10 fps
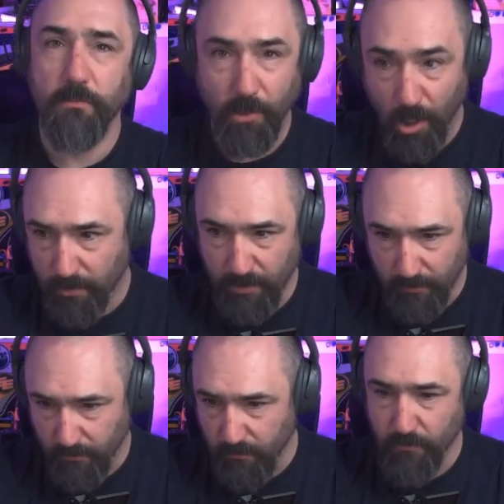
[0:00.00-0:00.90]
locked
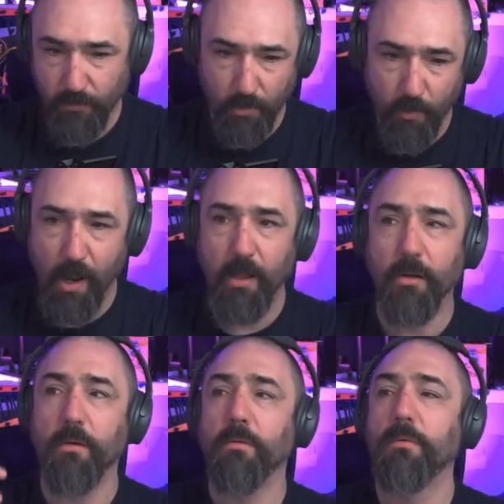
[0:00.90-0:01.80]
in for a
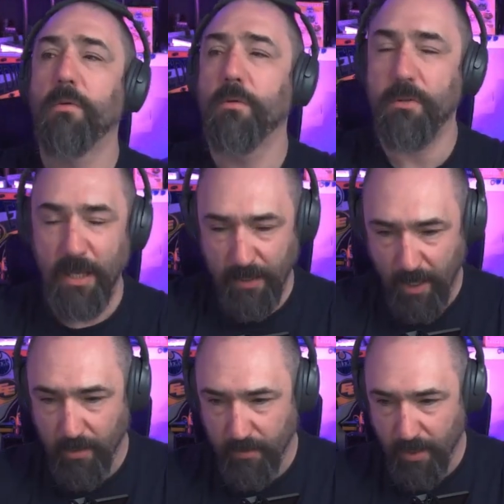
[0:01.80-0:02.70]
while, dedicated